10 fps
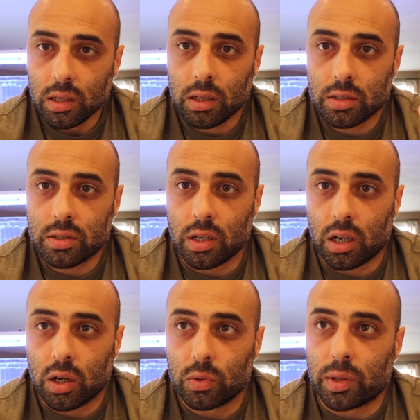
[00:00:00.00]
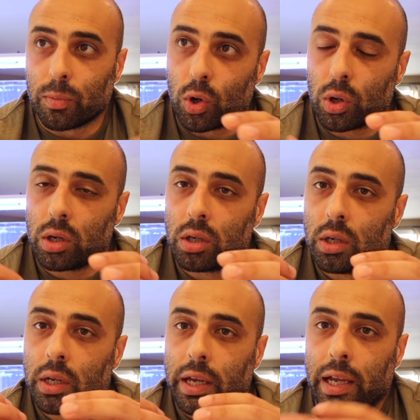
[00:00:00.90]
So the more
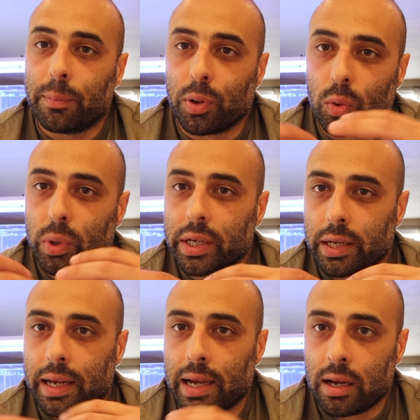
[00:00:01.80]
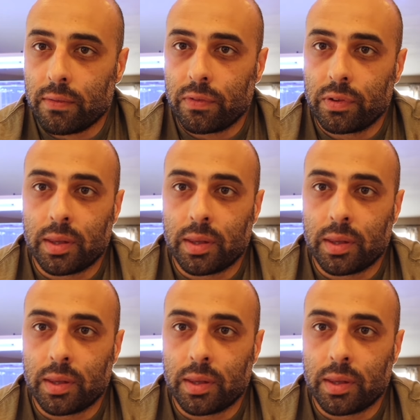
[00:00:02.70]
input we can have,